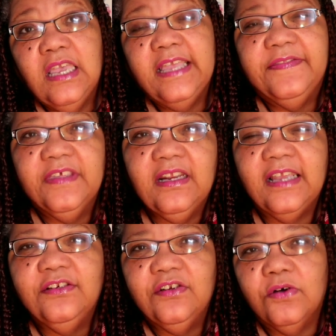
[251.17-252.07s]
And then
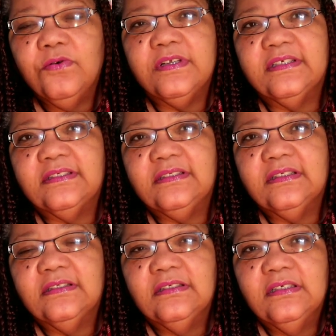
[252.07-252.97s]
I noticed
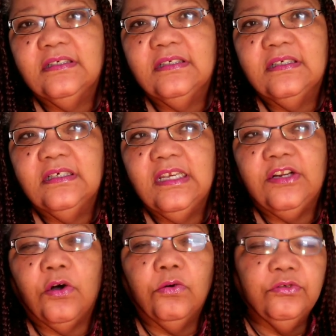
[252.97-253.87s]

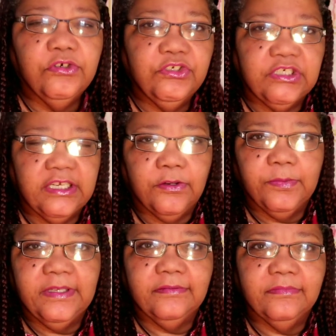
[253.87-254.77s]
an older
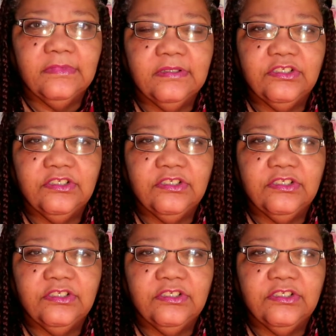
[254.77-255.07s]
gentleman